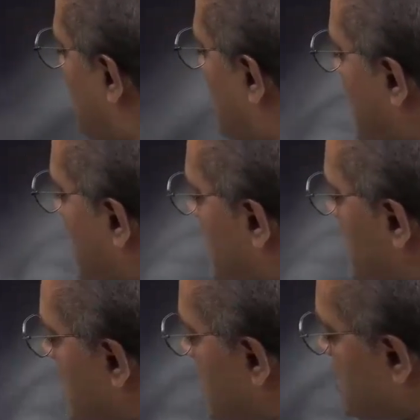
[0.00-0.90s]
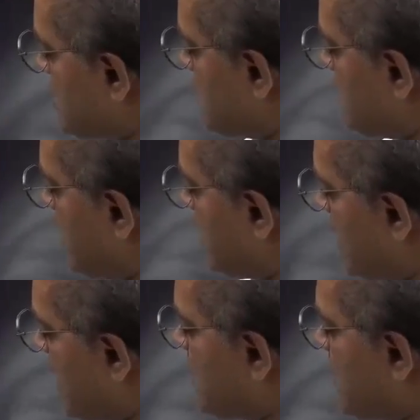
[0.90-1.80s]
mechanical connection where the
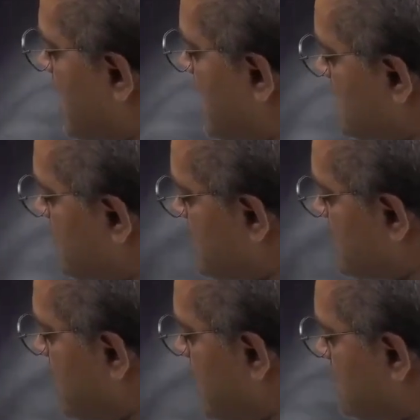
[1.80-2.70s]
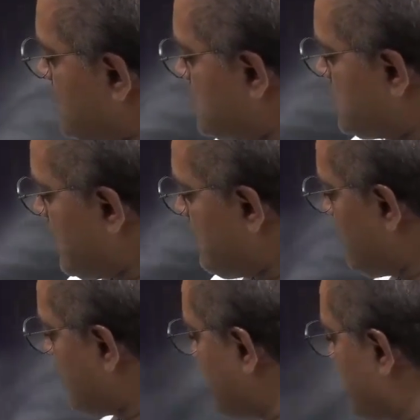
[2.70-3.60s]
gear mechanism is there to drive
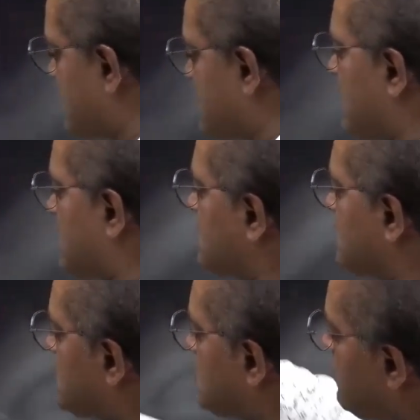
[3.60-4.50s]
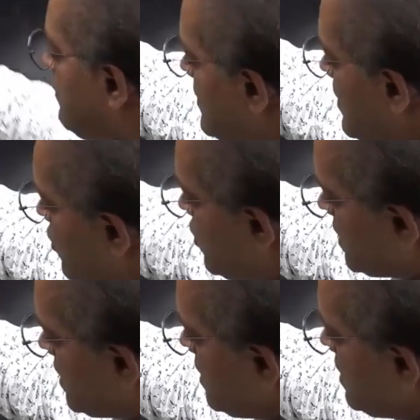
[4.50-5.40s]
your wheels actually. So from the
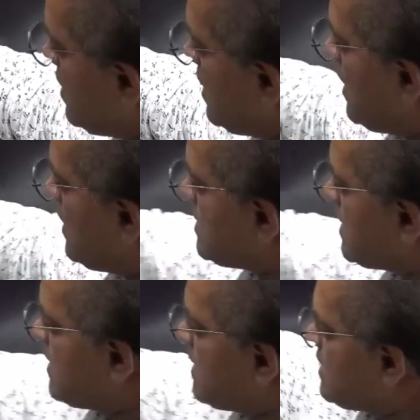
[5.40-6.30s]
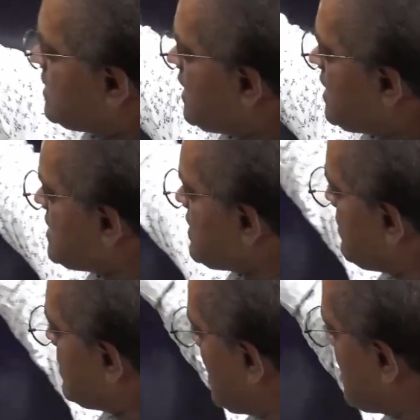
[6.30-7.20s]
motor, this entire thing is
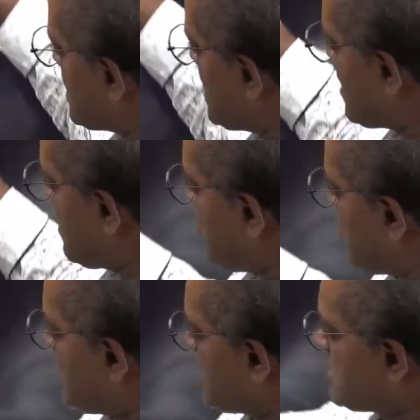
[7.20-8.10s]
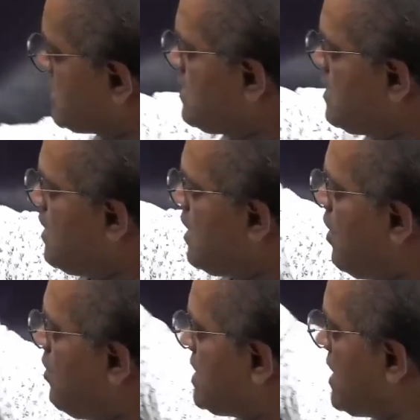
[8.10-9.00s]
our electrical components,
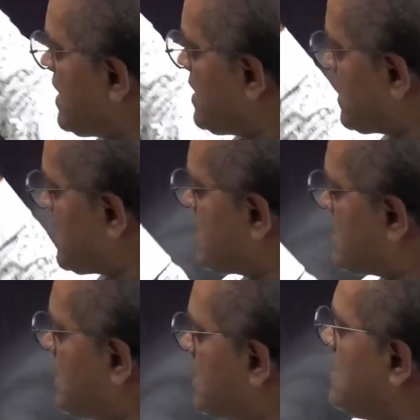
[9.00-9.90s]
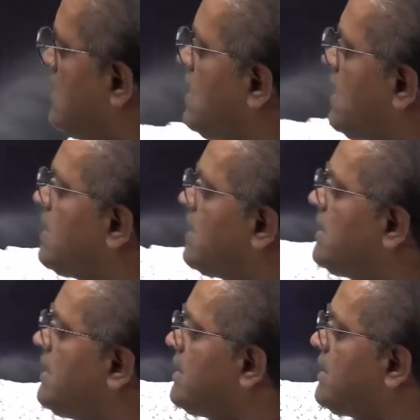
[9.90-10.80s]
how they are interconnected.
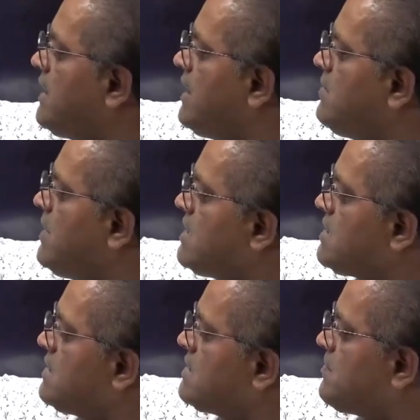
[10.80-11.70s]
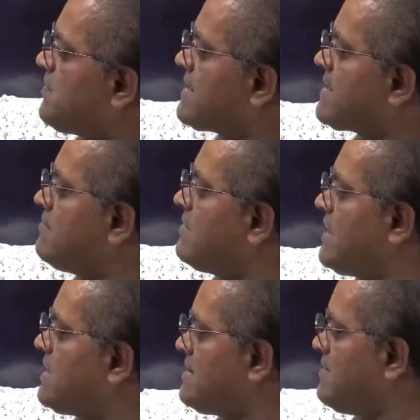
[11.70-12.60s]
Red and green means it's a plus and
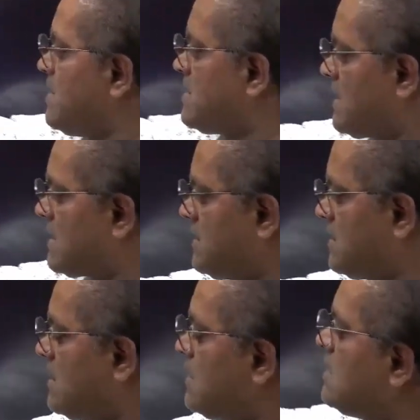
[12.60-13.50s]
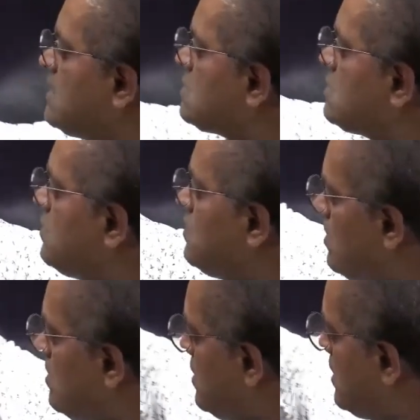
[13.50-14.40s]
minus symbols actually. So